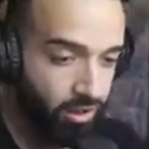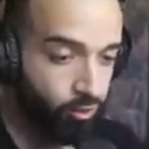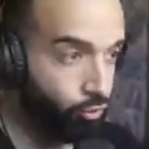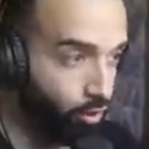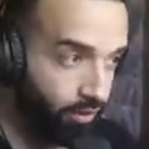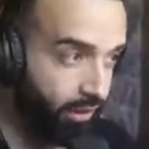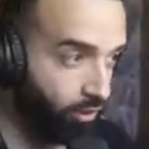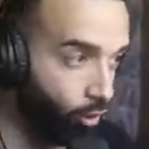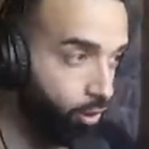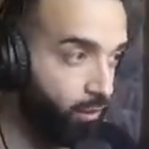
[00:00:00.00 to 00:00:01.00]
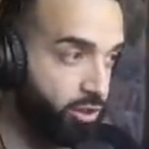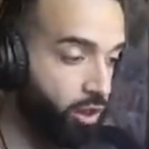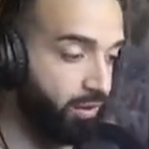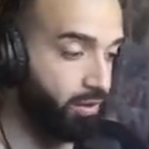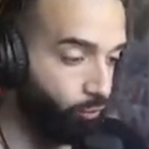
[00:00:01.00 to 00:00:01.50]
Like the only reason you're playing
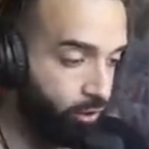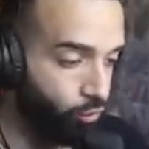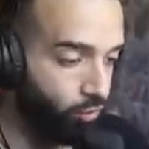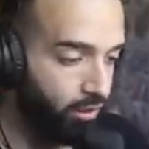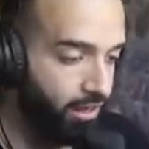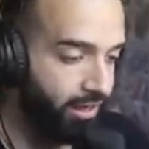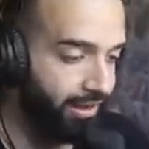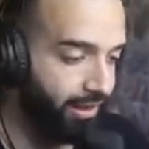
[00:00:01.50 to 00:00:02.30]
the ritual uh,